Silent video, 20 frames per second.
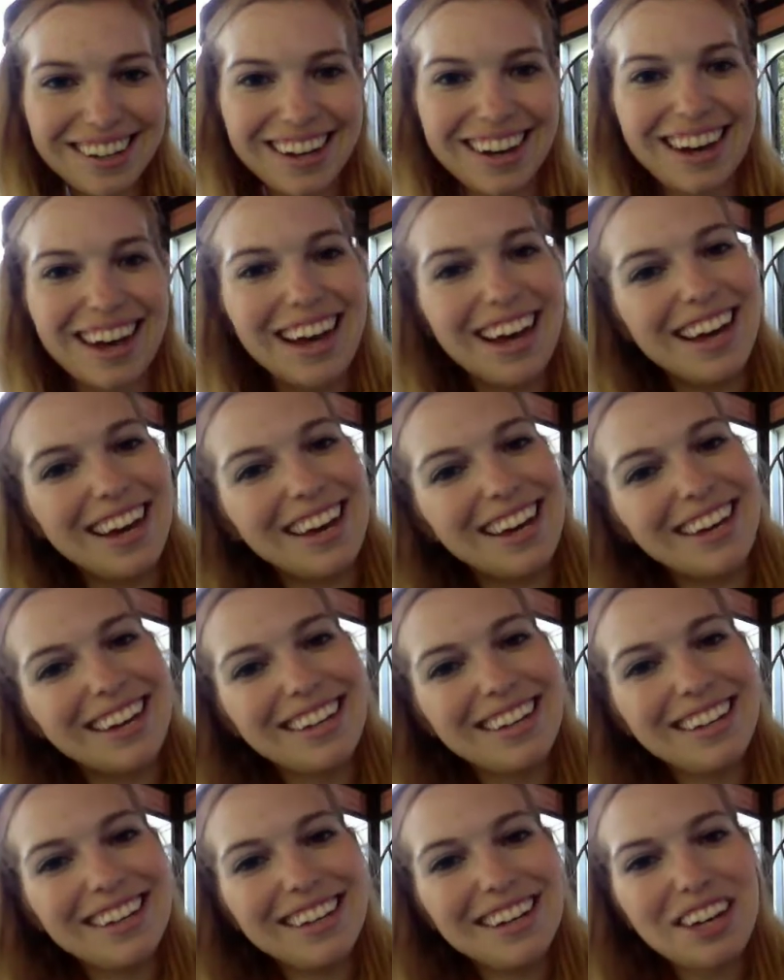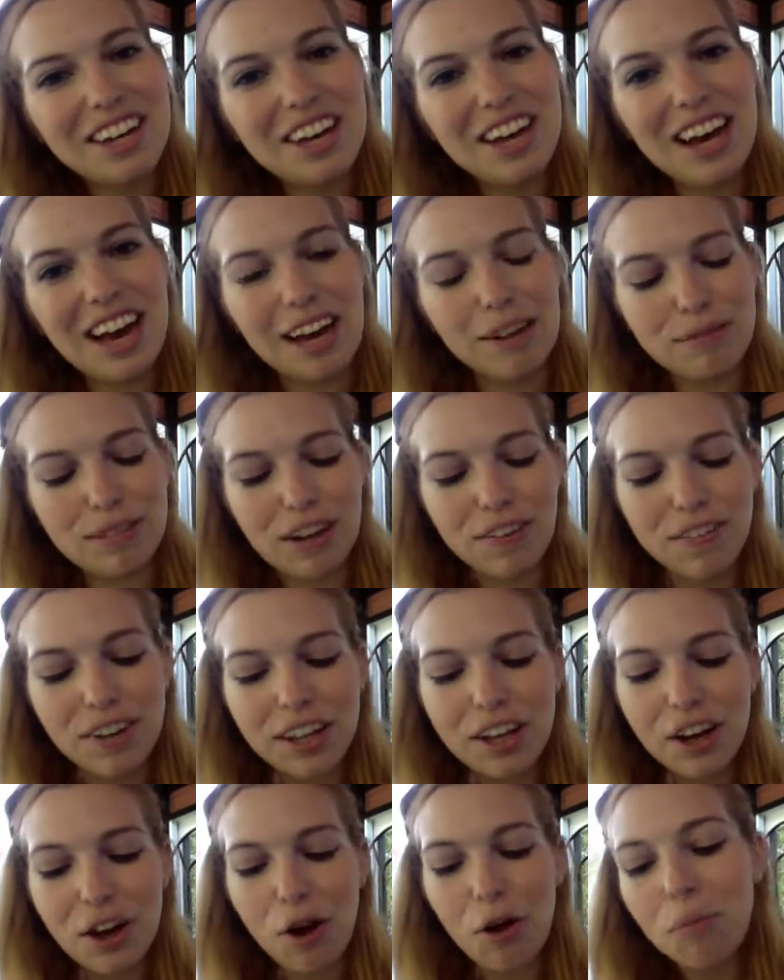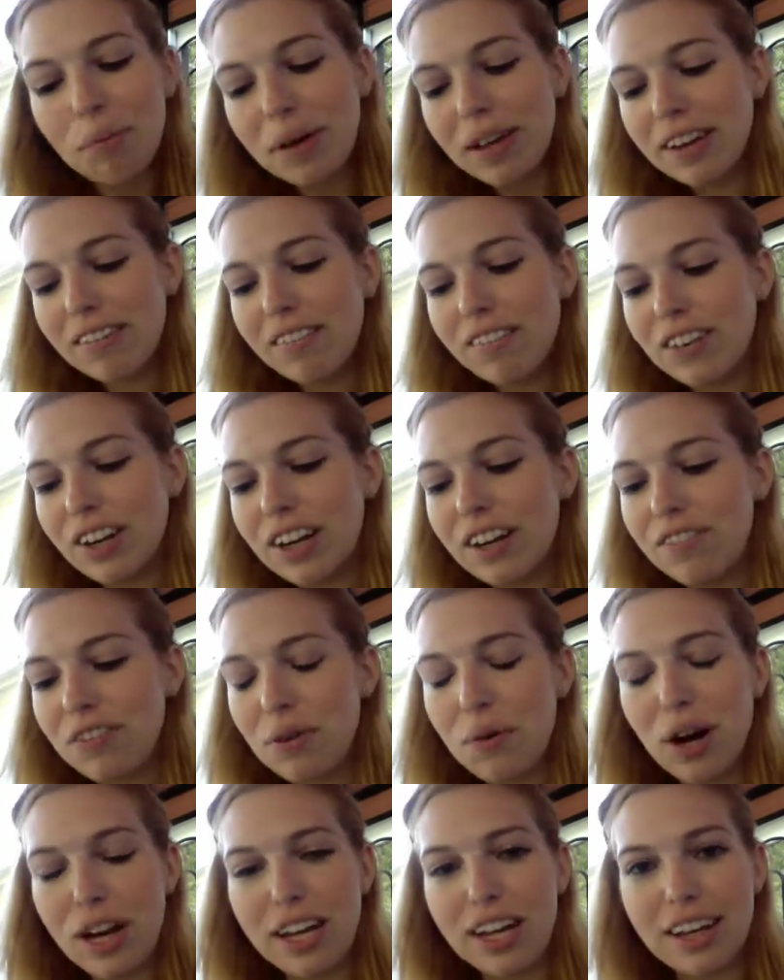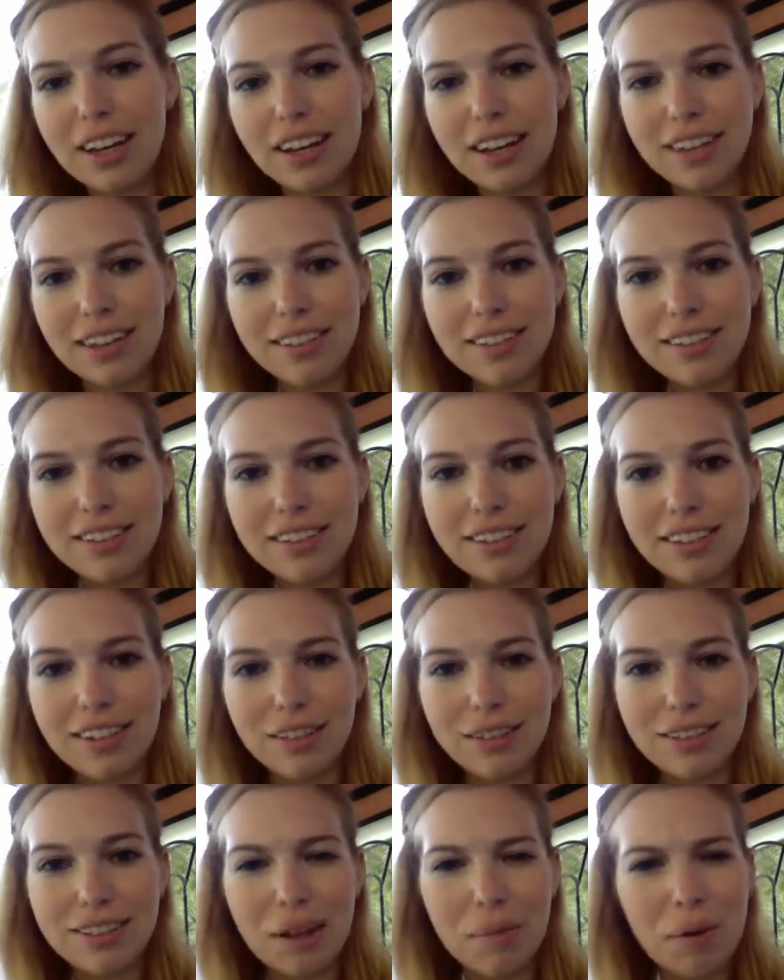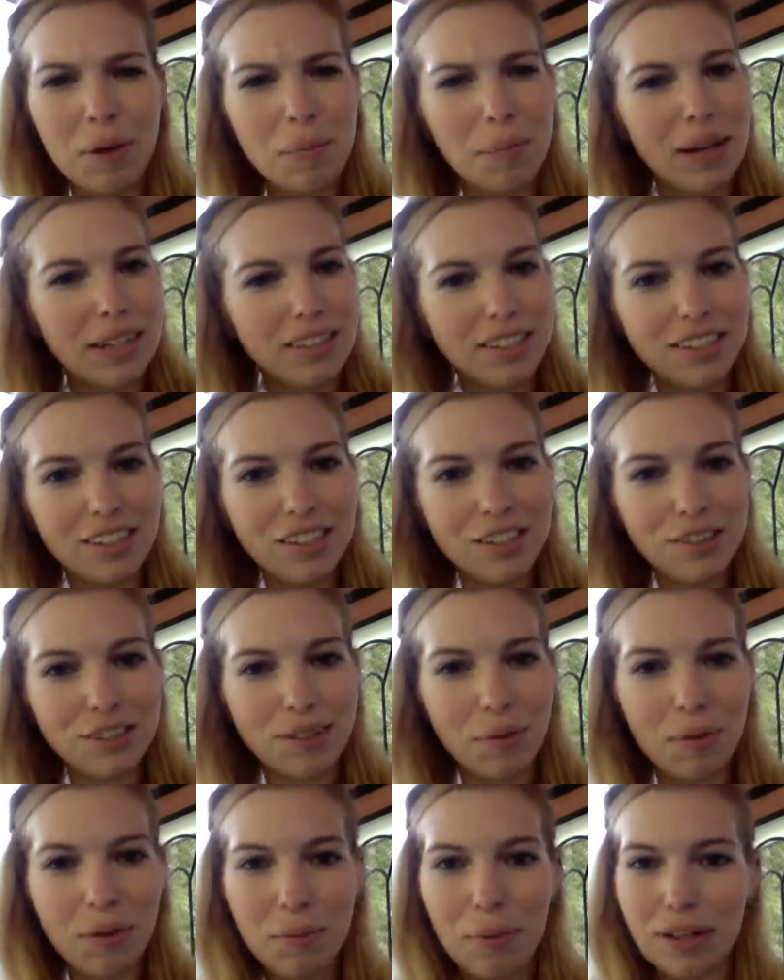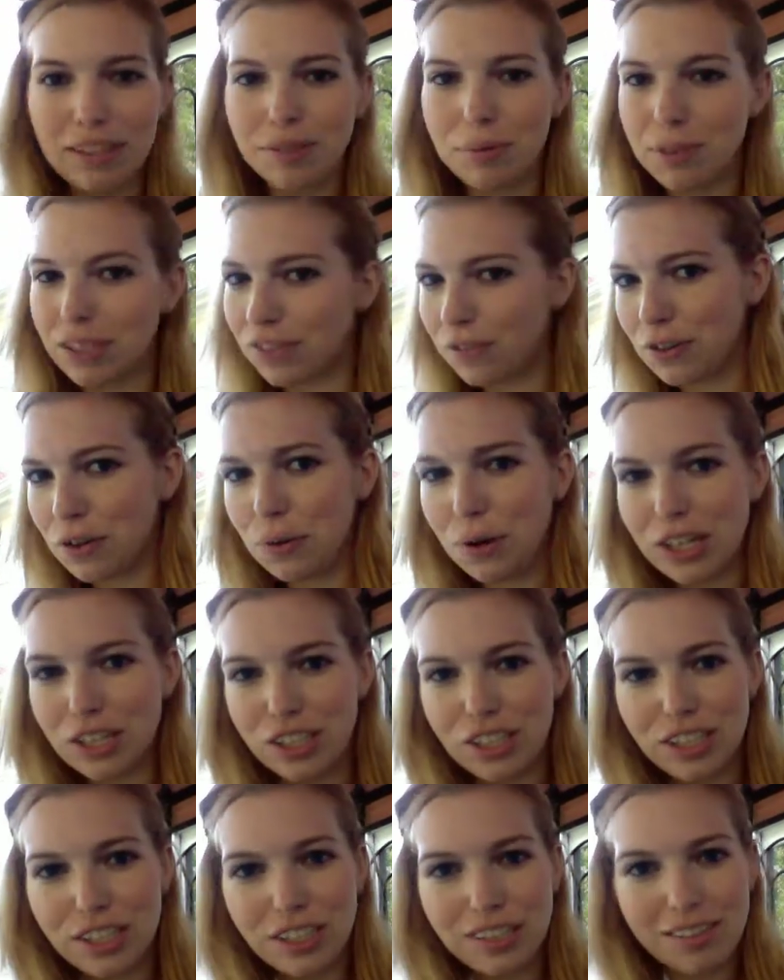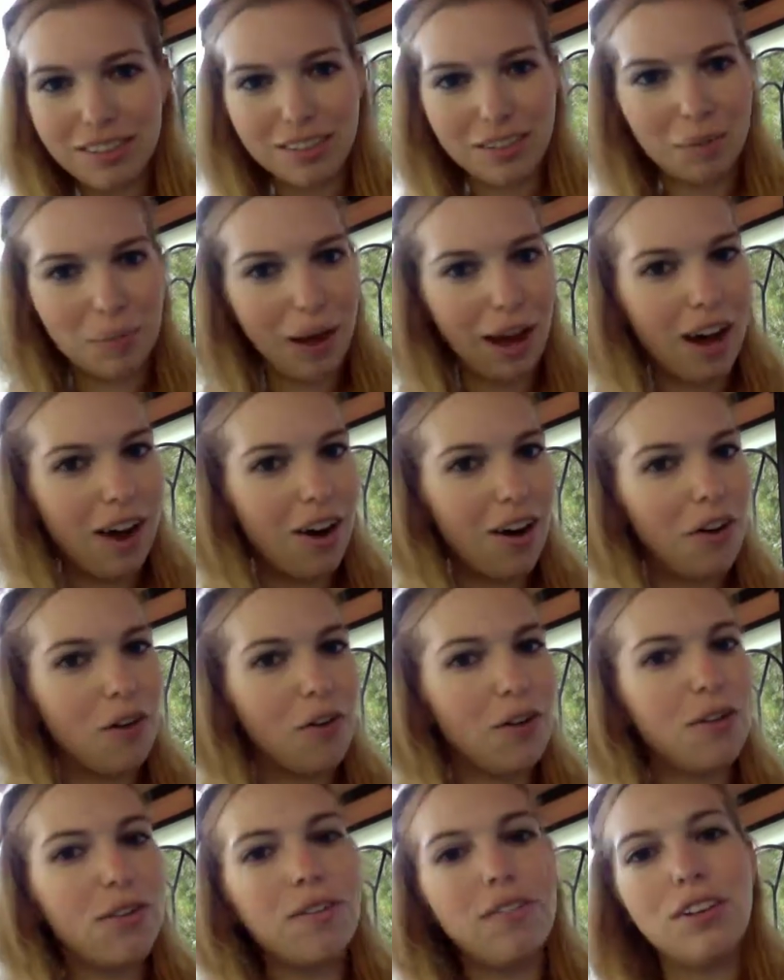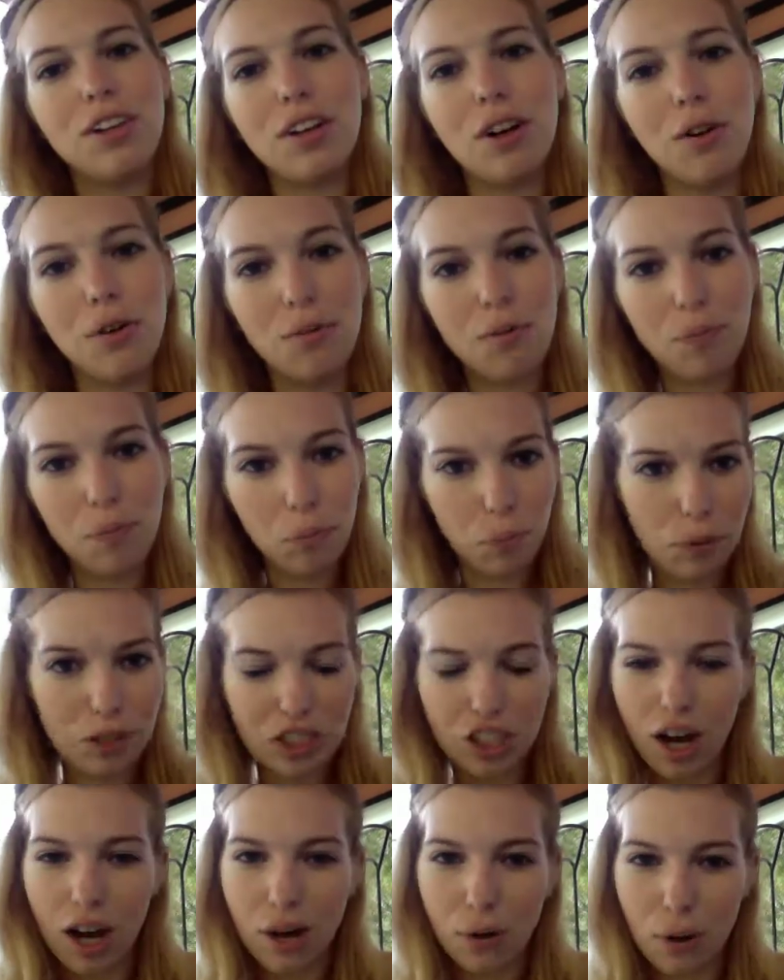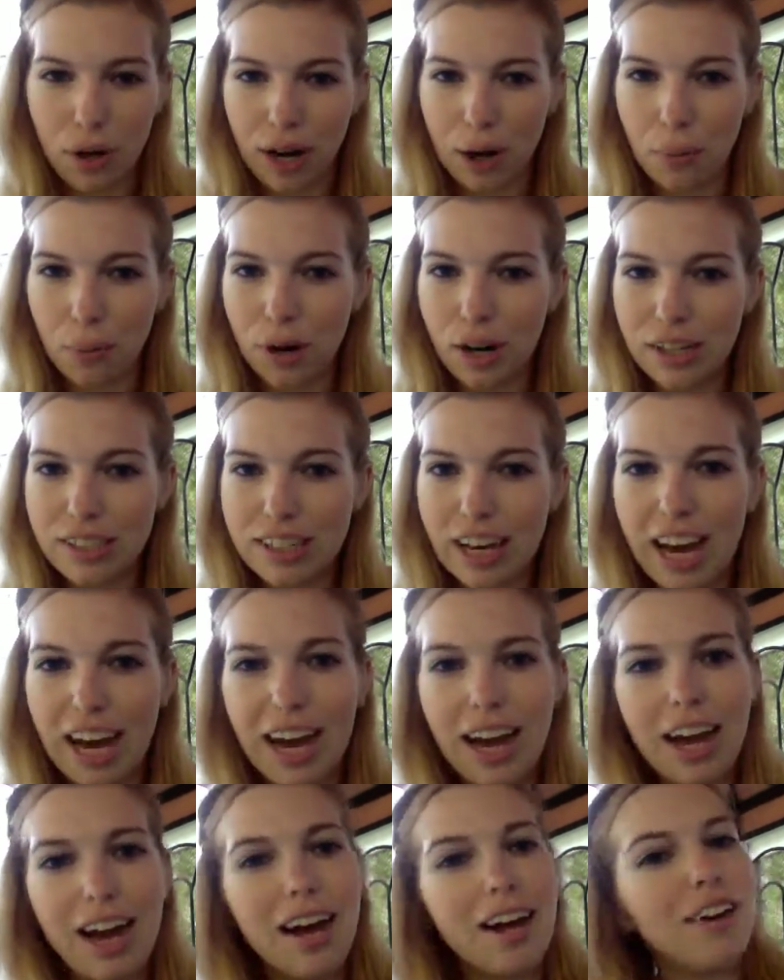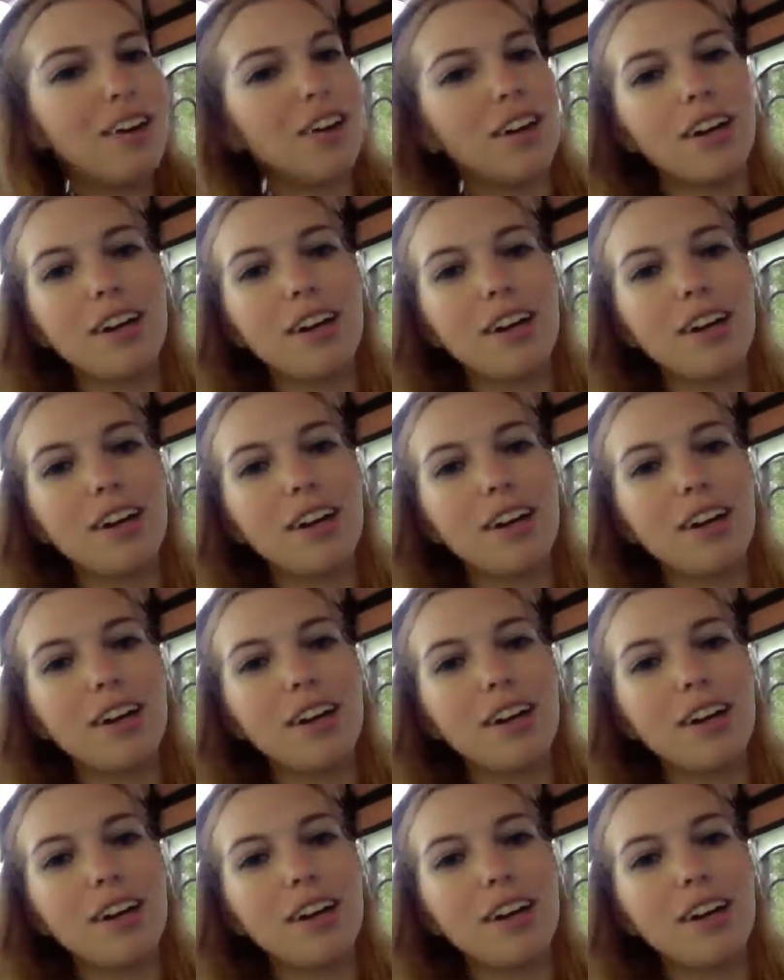I'm definitely open for if you want to, send me a message or something about specific questions about, which Hagwon I worked at,